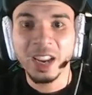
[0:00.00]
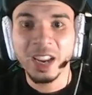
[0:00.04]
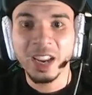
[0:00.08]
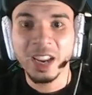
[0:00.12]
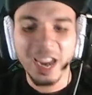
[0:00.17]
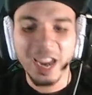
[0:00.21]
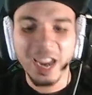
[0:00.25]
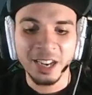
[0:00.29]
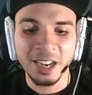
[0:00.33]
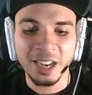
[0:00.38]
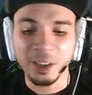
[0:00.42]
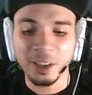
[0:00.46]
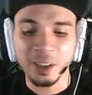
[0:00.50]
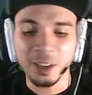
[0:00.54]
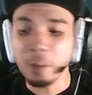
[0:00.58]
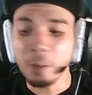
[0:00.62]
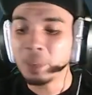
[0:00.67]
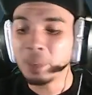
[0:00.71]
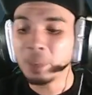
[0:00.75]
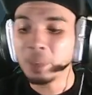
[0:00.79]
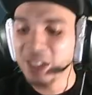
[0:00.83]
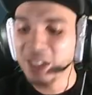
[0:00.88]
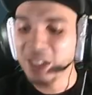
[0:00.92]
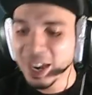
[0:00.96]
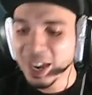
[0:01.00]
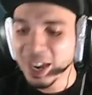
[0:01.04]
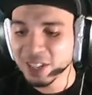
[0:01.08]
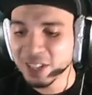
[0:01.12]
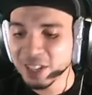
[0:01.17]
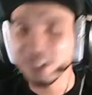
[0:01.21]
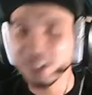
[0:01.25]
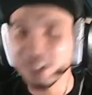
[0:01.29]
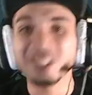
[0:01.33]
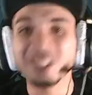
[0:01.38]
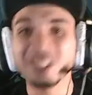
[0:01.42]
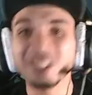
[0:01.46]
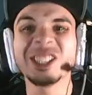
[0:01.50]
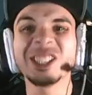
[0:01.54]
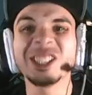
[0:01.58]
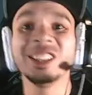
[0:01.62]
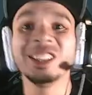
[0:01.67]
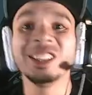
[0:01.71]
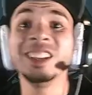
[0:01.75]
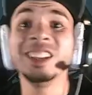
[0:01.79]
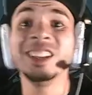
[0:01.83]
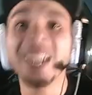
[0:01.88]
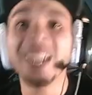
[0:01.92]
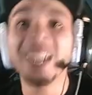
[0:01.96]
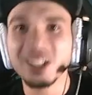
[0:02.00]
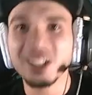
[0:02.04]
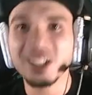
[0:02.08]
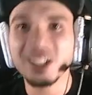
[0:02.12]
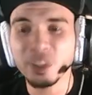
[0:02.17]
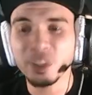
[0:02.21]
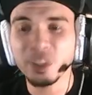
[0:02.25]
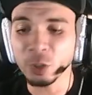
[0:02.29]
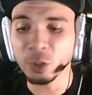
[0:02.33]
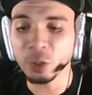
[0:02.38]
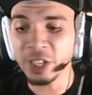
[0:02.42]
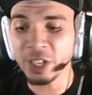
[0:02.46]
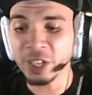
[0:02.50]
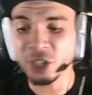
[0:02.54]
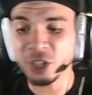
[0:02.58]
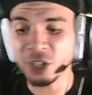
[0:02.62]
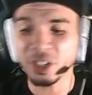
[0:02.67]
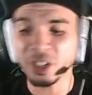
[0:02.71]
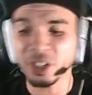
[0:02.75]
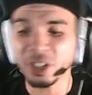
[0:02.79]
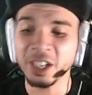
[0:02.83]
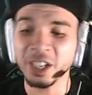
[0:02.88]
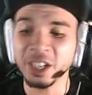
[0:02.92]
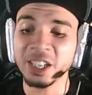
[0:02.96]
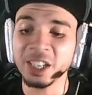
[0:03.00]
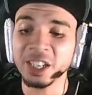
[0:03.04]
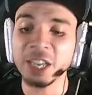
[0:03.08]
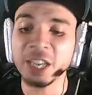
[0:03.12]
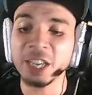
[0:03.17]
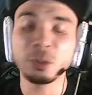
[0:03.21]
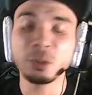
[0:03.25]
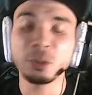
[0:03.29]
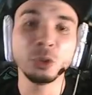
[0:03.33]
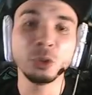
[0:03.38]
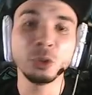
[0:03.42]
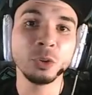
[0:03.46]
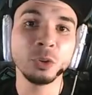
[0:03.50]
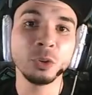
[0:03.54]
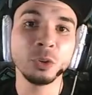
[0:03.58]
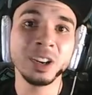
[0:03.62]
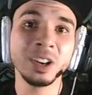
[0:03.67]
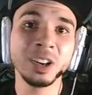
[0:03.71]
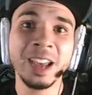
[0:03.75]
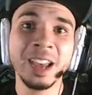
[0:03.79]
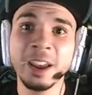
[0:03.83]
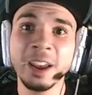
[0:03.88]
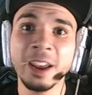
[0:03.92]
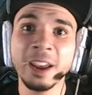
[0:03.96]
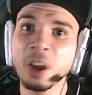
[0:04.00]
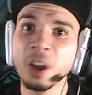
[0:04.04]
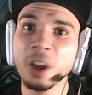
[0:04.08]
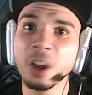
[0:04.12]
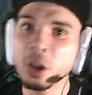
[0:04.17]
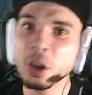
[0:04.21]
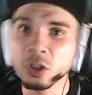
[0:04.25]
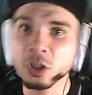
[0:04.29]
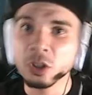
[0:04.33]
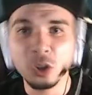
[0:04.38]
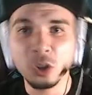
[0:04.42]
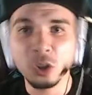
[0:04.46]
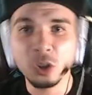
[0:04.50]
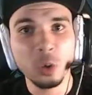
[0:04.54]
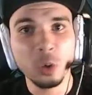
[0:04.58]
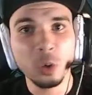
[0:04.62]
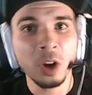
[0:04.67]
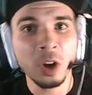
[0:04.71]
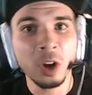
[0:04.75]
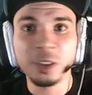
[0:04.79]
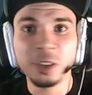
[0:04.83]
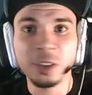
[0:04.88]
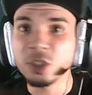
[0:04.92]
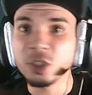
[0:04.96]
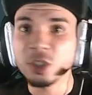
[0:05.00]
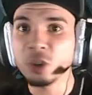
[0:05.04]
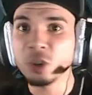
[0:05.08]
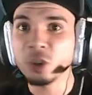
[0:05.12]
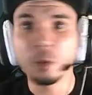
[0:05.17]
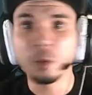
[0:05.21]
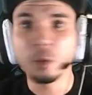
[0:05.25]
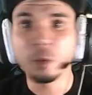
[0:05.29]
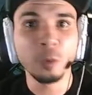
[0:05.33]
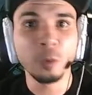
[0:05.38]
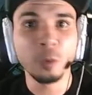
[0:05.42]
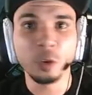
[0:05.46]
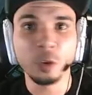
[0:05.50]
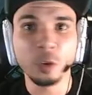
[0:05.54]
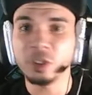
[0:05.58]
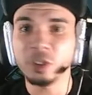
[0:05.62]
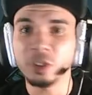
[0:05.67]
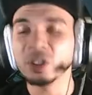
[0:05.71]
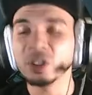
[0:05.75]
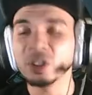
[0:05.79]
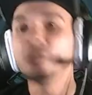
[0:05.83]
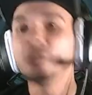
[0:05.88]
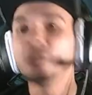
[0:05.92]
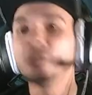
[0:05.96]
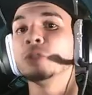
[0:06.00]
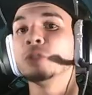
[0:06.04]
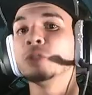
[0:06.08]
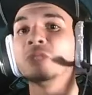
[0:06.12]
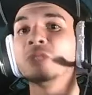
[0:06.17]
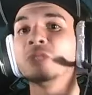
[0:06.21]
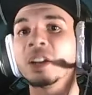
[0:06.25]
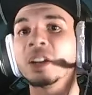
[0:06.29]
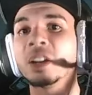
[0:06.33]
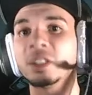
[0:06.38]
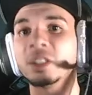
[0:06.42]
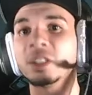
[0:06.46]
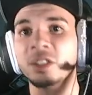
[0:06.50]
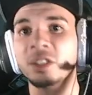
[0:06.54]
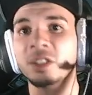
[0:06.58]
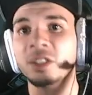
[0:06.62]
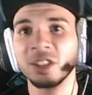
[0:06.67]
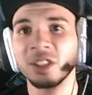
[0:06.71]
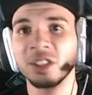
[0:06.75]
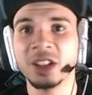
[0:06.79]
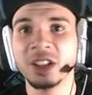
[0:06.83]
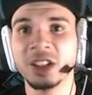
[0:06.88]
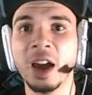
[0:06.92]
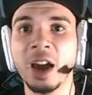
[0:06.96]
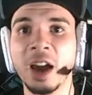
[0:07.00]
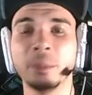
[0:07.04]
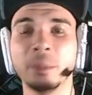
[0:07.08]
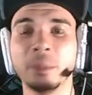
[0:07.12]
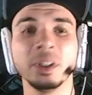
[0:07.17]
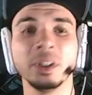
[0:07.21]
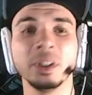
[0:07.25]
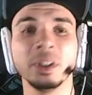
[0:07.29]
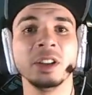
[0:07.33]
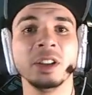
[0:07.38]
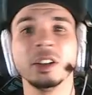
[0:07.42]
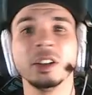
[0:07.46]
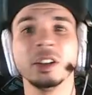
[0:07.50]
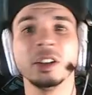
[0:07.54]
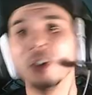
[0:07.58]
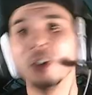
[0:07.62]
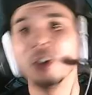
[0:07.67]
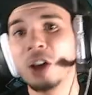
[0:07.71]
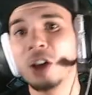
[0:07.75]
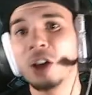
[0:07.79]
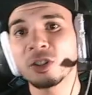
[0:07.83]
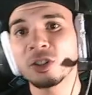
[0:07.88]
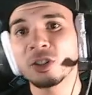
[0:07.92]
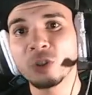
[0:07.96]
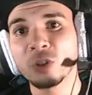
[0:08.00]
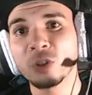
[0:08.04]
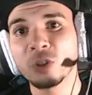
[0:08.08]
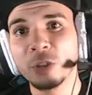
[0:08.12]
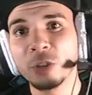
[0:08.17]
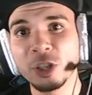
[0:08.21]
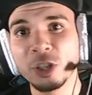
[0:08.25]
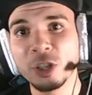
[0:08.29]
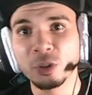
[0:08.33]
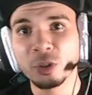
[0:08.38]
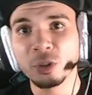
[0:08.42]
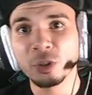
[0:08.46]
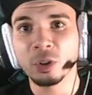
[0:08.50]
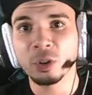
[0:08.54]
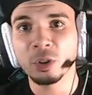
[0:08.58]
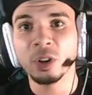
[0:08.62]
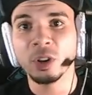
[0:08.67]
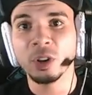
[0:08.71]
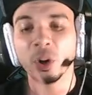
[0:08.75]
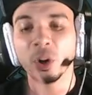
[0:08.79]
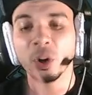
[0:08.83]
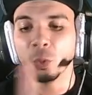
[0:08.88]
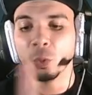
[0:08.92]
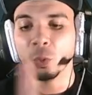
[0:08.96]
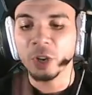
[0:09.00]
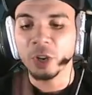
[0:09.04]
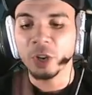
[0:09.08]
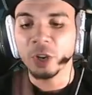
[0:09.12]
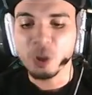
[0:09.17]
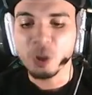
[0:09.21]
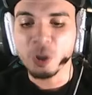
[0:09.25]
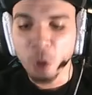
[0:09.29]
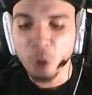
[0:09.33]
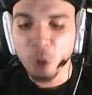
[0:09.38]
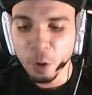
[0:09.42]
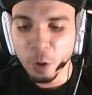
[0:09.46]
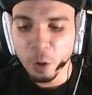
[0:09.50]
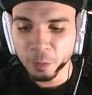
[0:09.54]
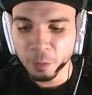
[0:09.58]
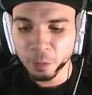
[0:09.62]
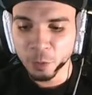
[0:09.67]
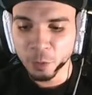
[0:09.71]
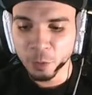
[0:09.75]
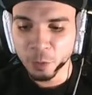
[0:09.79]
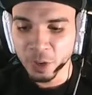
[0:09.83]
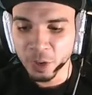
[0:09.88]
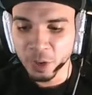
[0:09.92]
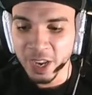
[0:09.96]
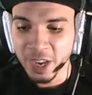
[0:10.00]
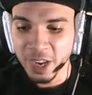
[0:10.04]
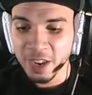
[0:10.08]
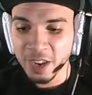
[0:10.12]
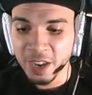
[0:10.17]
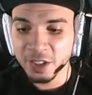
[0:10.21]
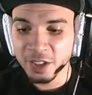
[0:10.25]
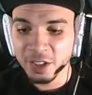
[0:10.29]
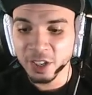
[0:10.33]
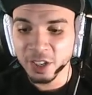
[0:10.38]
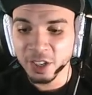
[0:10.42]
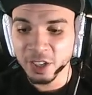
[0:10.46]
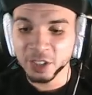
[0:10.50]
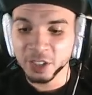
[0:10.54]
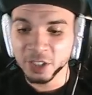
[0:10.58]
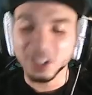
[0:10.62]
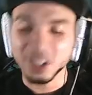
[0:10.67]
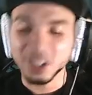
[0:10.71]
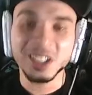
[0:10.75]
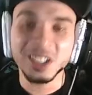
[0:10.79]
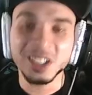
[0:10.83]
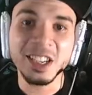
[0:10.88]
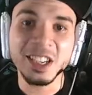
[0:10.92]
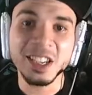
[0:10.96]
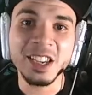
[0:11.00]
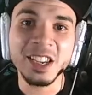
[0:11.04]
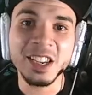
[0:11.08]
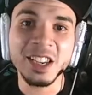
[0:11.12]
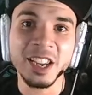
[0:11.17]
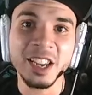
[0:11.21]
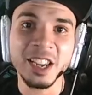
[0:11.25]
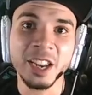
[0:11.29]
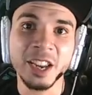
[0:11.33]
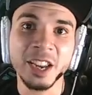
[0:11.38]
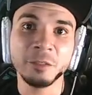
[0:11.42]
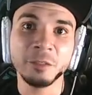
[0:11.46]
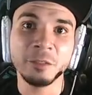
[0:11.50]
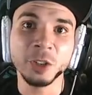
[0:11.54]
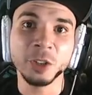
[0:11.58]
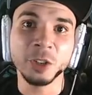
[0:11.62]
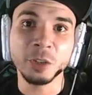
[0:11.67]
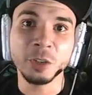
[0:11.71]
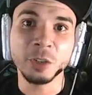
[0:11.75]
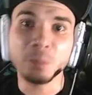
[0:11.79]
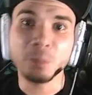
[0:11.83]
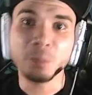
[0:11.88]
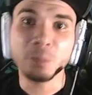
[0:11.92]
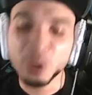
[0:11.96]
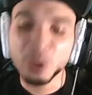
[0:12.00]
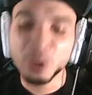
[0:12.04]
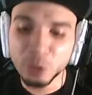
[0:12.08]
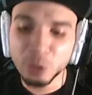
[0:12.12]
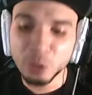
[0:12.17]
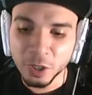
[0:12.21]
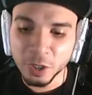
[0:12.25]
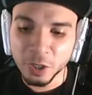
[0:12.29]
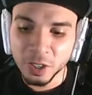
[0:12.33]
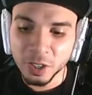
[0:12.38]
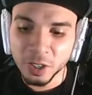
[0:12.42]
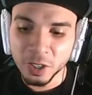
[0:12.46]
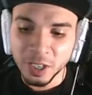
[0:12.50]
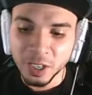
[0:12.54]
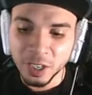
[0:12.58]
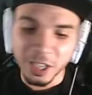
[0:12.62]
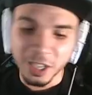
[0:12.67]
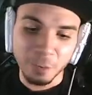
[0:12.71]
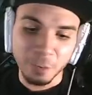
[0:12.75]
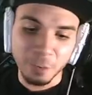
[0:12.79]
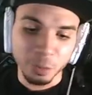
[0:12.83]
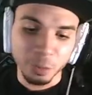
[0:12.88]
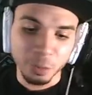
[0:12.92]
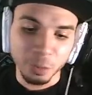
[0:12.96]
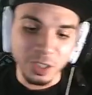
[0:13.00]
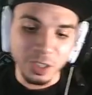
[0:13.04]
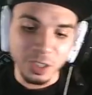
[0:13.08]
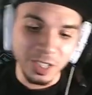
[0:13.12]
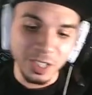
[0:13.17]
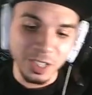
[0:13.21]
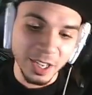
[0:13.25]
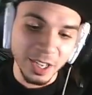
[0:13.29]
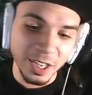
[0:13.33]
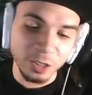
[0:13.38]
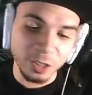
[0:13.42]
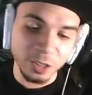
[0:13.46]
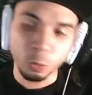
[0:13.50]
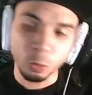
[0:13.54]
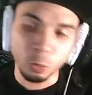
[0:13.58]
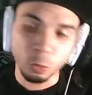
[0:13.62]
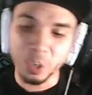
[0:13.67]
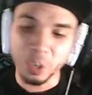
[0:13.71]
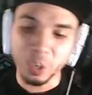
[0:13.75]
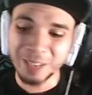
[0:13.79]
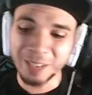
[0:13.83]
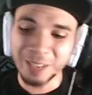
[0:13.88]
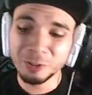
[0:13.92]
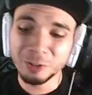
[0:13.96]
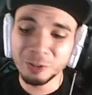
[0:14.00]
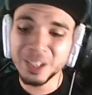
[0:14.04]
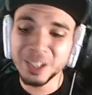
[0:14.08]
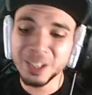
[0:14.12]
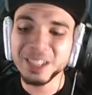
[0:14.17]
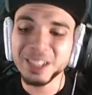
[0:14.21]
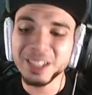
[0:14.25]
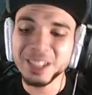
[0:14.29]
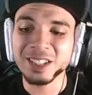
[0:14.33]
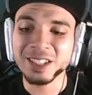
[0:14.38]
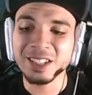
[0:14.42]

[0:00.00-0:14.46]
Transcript: and then applies it to the next simulation. And it keeps doing that, so on and so forth, until you tell it to stop. Long story short, what you hope for is to see if the computer can predict whatever it is